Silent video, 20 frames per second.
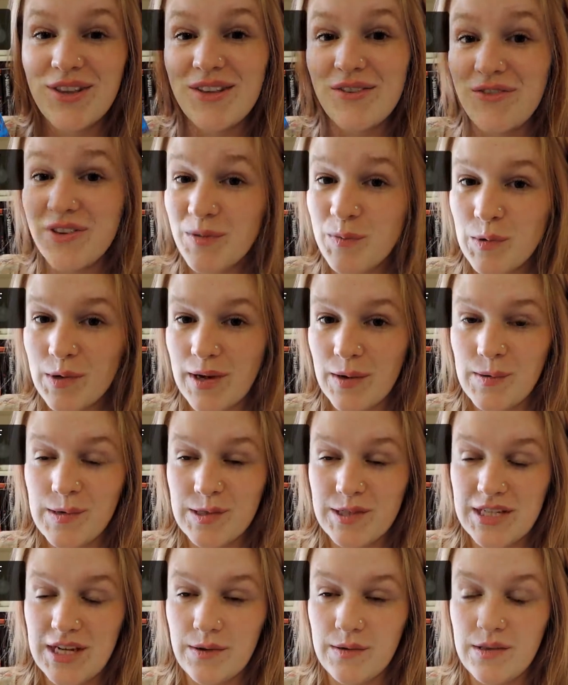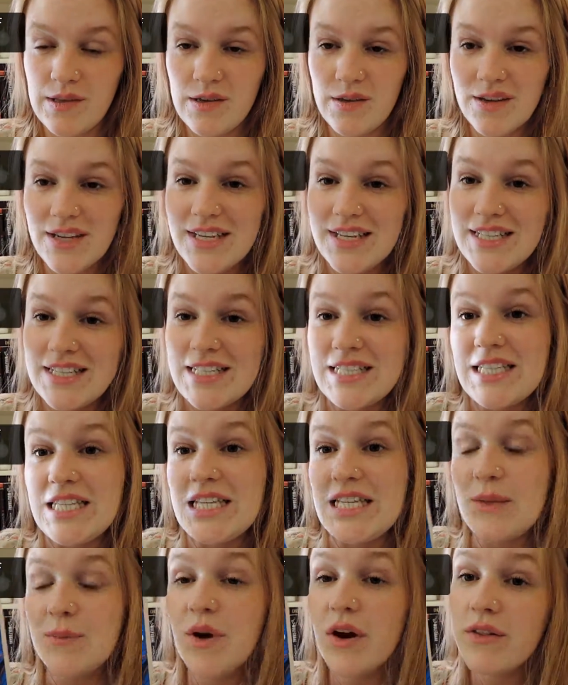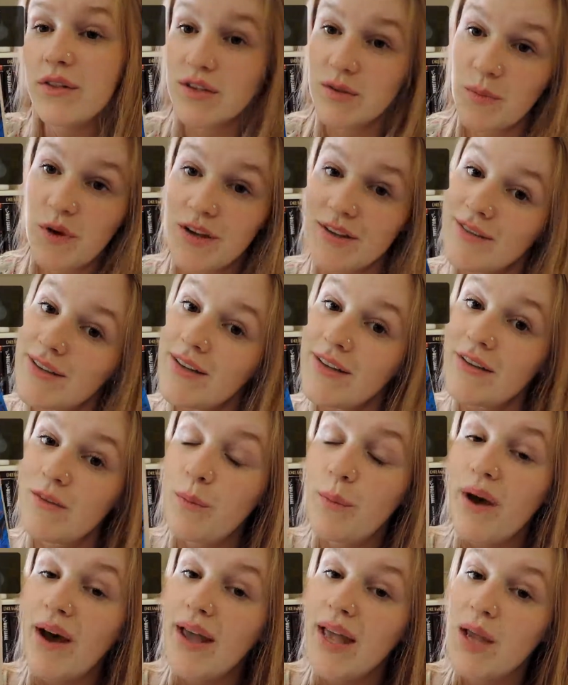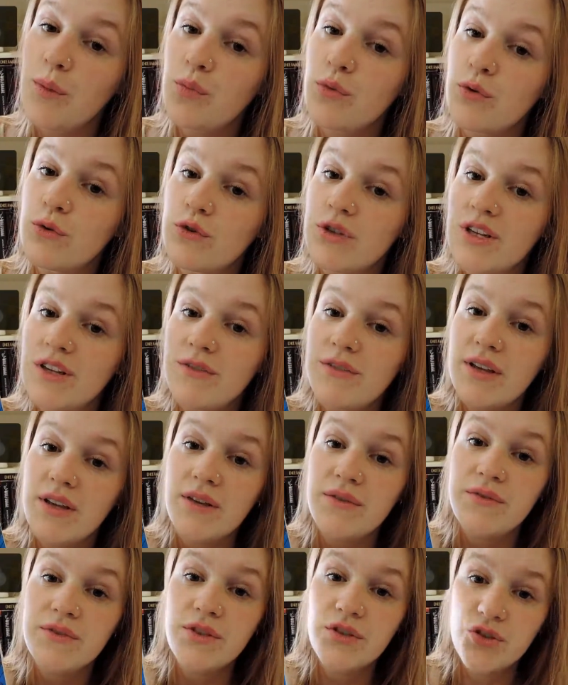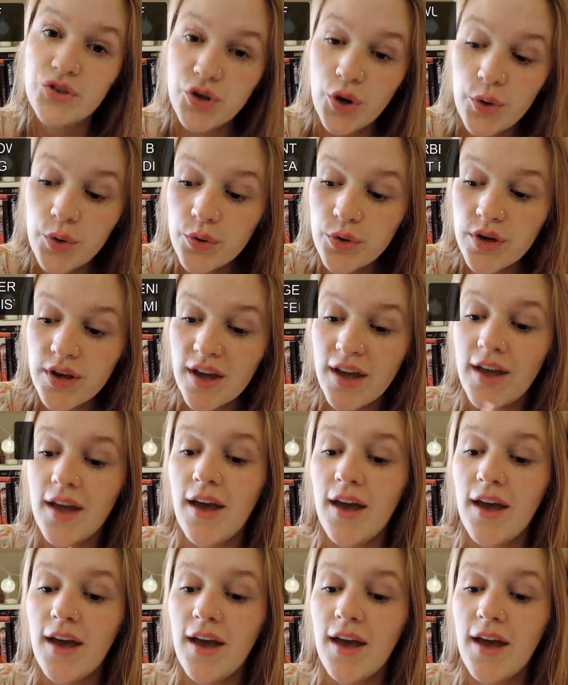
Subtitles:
the 5th book I want to share with you is The Boneless Mercies by April Genevieve Tucholk.